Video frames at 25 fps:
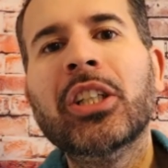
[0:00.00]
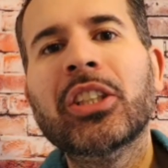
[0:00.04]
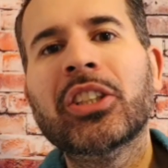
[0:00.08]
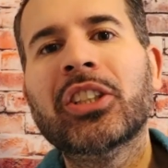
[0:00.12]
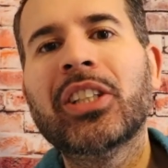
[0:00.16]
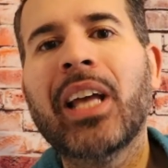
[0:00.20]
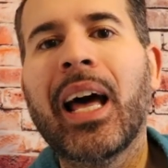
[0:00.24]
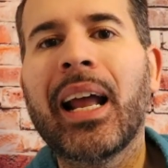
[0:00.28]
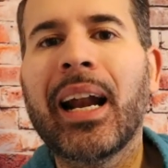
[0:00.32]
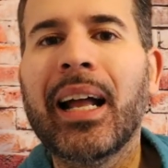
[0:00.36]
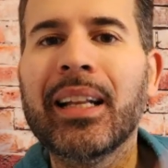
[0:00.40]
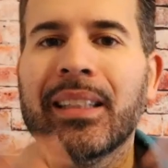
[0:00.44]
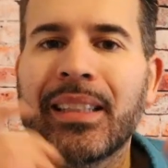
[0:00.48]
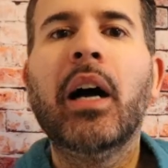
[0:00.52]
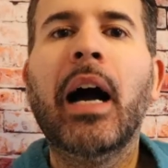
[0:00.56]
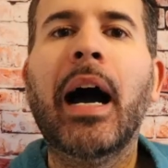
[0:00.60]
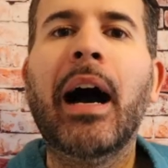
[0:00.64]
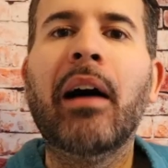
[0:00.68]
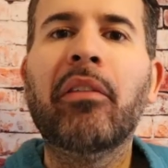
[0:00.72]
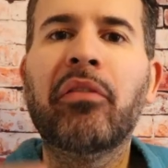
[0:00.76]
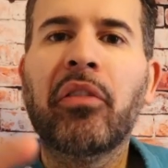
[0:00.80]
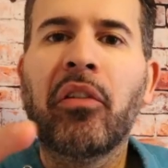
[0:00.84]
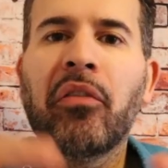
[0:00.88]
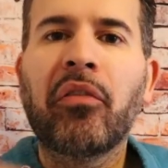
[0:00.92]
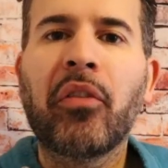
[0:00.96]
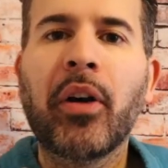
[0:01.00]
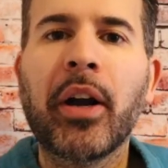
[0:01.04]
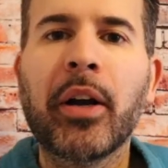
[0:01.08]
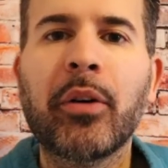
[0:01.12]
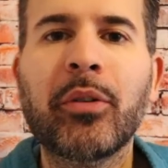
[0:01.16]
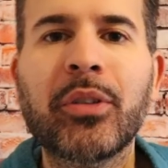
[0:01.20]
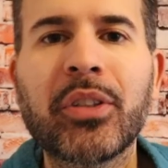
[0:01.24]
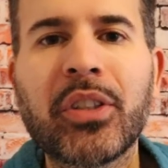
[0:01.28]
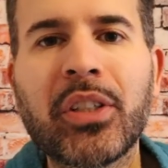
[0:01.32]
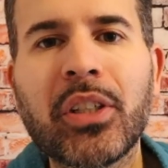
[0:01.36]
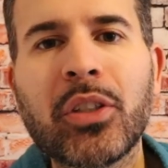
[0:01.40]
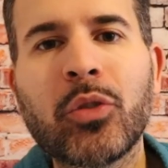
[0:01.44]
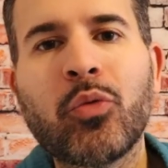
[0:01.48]
Shout out Alpha
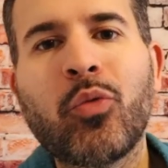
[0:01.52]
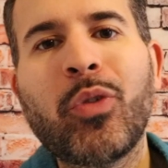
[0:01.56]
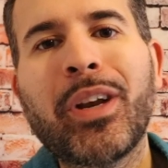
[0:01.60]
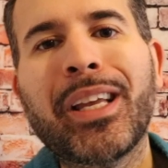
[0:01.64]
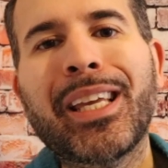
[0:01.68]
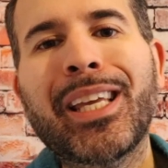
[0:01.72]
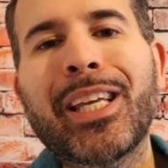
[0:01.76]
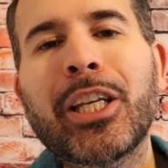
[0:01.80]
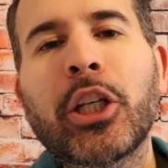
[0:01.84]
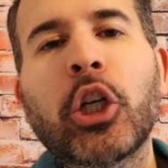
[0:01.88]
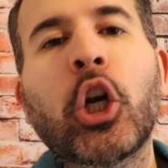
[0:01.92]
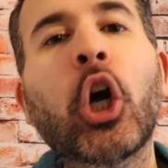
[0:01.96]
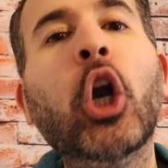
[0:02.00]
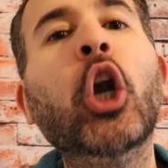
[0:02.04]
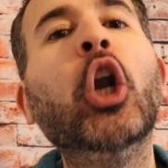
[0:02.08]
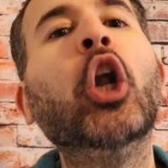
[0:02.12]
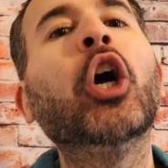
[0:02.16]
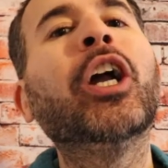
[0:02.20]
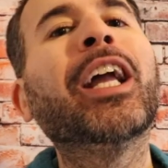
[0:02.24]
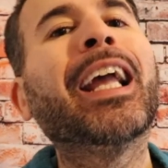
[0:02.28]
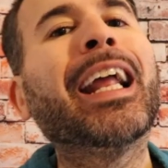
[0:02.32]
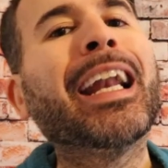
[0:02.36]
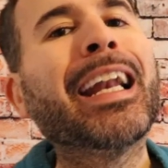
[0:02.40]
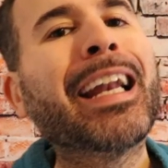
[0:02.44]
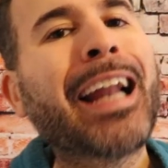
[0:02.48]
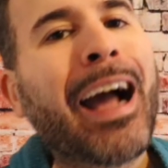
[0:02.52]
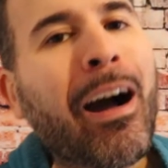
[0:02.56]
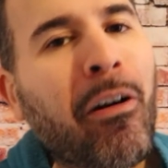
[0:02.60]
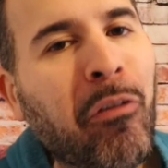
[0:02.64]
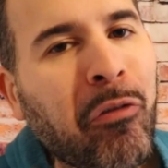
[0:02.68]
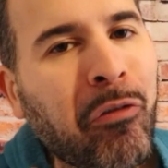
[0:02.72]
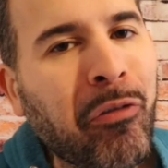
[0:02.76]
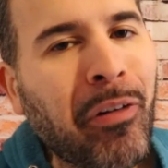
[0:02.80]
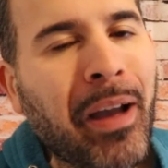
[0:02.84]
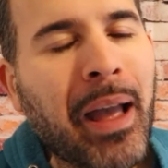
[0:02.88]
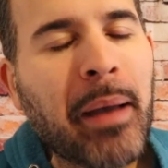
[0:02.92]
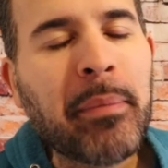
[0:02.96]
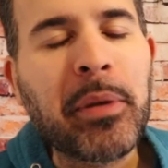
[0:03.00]
Fragrances, Ricky, good looking now
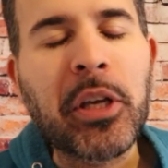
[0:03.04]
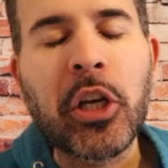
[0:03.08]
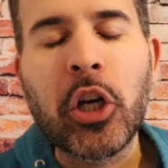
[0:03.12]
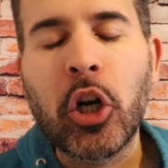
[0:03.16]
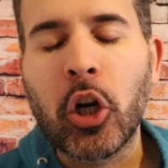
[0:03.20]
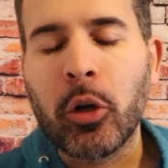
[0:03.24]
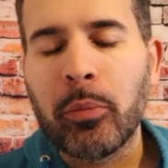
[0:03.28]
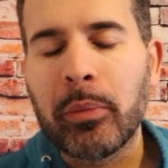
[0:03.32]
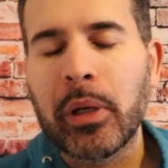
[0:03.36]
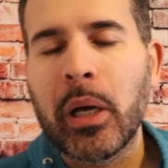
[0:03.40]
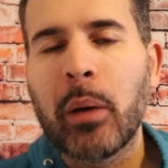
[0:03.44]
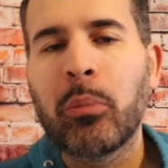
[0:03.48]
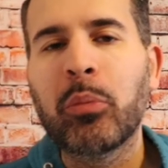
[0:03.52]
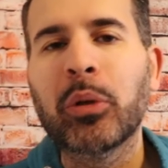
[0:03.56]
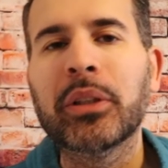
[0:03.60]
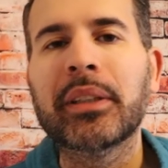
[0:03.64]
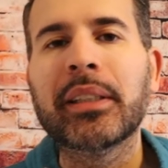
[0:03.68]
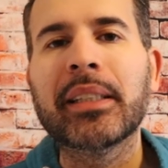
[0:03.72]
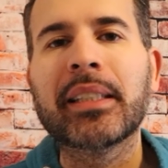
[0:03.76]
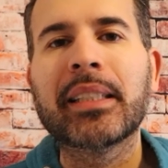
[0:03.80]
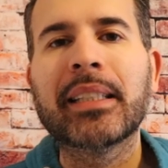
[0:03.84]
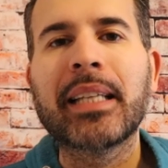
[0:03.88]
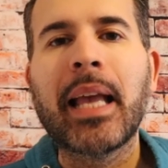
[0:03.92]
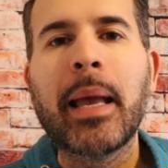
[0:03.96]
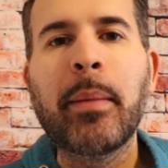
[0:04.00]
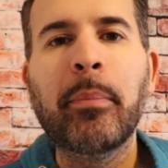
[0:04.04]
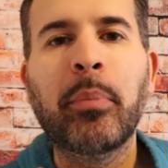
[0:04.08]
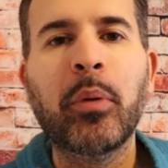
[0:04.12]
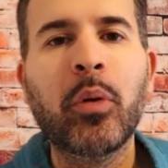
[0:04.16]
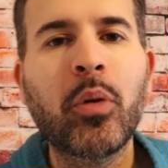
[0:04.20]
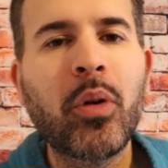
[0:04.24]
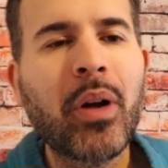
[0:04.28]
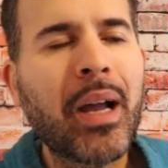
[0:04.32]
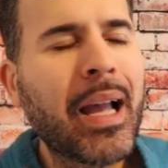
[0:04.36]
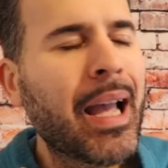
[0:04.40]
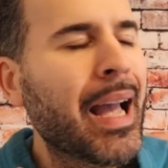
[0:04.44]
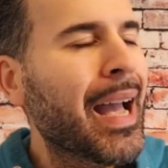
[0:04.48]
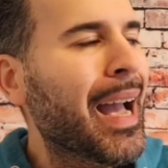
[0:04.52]
fam. He hooked me up with the
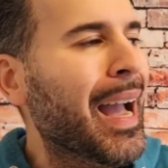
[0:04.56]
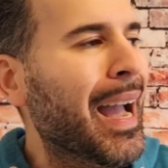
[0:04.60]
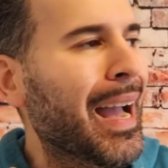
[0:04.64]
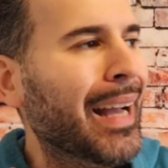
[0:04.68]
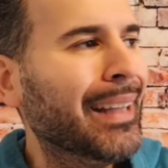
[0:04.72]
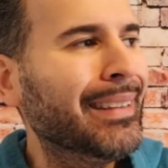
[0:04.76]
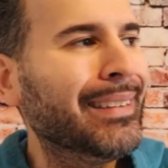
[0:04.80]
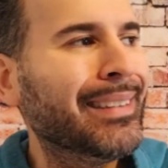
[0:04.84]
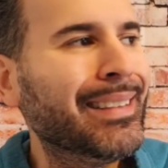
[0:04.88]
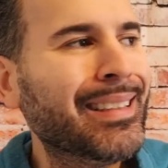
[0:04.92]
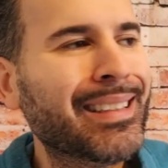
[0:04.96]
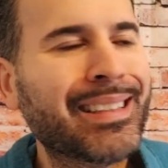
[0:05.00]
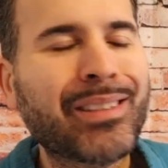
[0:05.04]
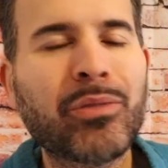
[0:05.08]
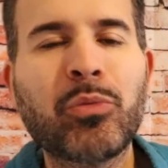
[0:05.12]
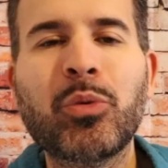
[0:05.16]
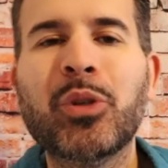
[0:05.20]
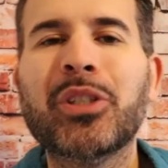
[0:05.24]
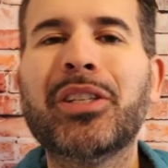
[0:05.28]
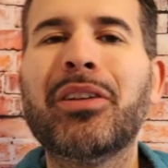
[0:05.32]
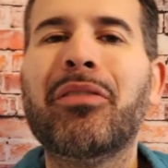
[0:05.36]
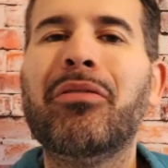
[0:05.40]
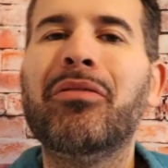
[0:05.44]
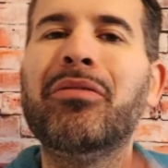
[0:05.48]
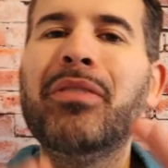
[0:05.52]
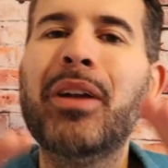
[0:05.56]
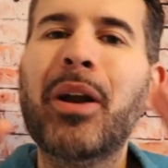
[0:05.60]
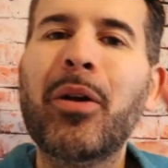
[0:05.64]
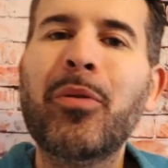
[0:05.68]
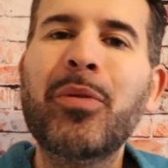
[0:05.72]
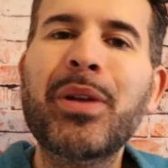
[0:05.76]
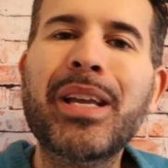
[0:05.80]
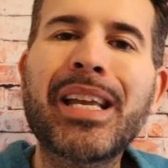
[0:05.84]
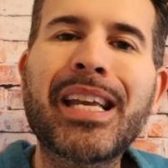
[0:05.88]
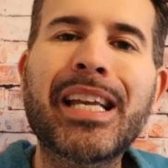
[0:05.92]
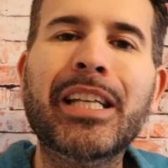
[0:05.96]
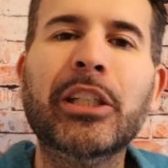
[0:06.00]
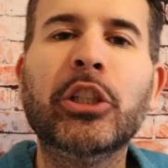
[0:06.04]
sample, and this was a
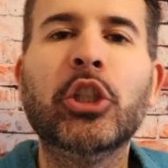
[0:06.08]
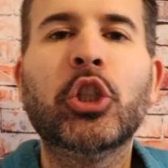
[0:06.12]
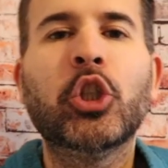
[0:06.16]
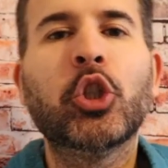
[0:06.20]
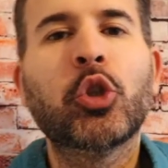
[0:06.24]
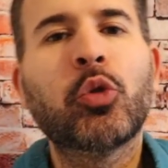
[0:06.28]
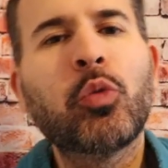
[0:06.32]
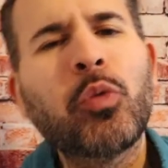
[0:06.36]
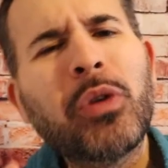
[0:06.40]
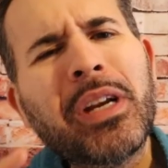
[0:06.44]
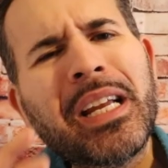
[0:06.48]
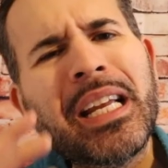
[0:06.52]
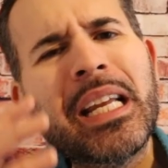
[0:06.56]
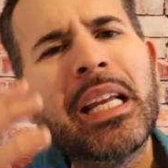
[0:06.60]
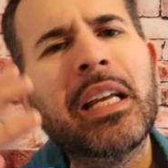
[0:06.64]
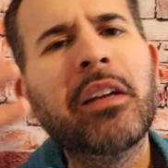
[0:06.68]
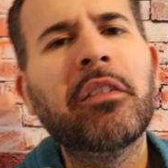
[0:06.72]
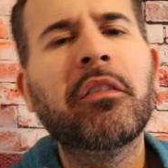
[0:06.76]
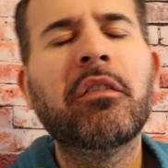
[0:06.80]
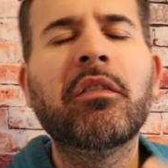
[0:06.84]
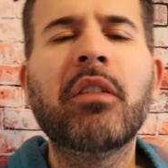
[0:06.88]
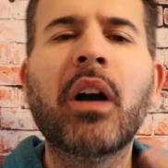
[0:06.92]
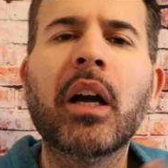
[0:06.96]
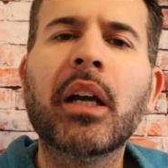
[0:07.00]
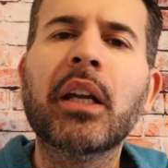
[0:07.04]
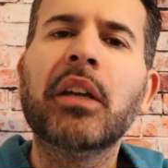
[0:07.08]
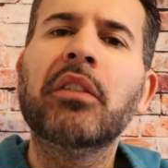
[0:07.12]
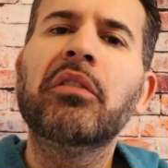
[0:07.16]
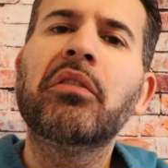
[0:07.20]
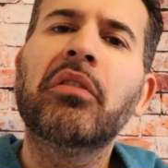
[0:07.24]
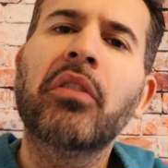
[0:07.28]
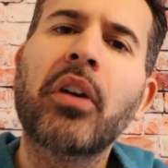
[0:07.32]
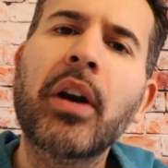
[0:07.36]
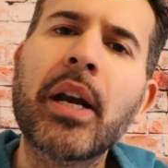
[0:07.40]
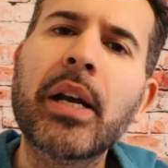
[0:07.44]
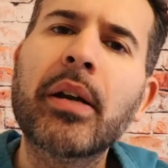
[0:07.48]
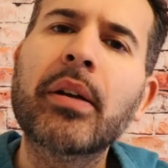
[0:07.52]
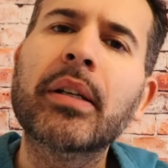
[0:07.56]
very intriguing fucking
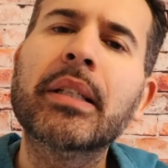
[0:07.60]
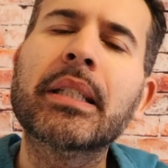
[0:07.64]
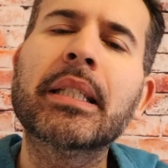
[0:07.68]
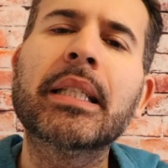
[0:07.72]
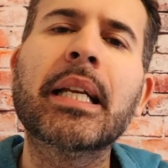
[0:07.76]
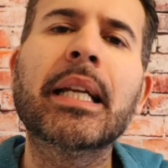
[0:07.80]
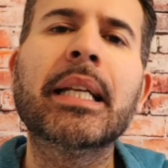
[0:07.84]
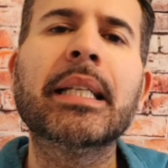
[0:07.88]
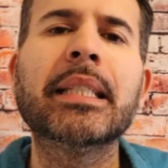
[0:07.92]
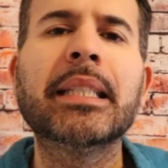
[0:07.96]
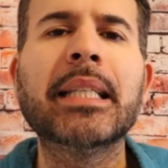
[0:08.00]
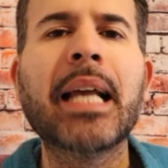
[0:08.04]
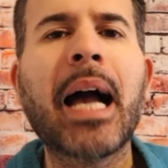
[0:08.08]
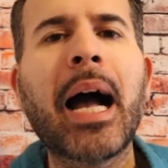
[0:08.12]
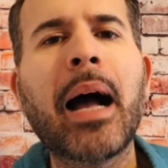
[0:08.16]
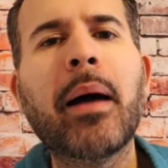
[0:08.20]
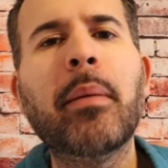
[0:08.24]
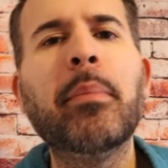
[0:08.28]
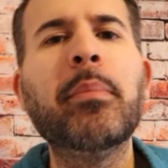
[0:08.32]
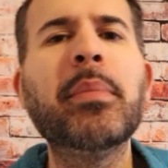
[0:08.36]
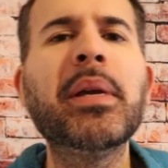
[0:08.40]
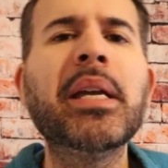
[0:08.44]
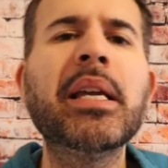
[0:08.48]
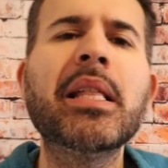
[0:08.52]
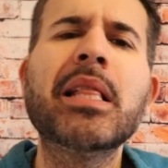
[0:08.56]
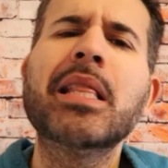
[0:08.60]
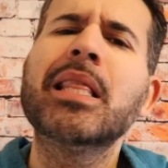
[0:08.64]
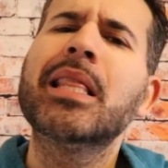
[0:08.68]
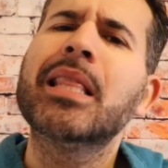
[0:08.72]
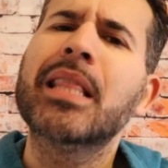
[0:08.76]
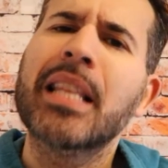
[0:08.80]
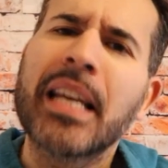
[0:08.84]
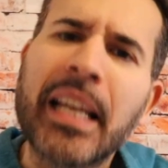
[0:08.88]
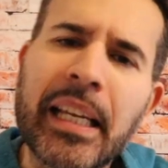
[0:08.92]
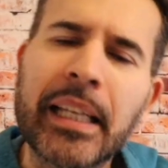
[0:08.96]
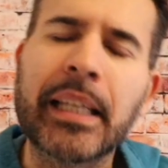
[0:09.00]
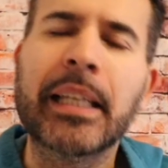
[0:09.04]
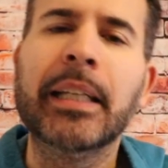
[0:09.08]
fragrance that has got me
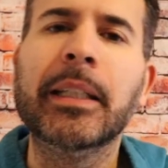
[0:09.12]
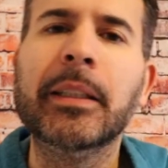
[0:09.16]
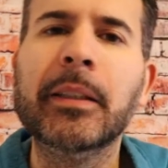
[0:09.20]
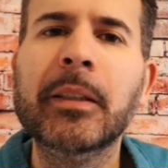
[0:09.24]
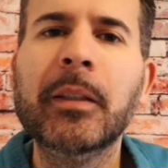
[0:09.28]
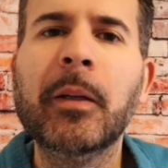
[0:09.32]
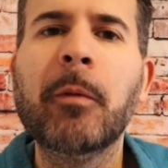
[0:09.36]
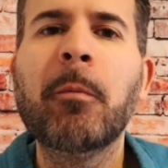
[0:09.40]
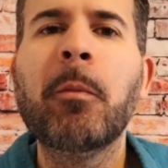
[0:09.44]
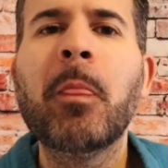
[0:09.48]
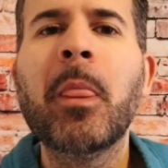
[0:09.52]
thinking.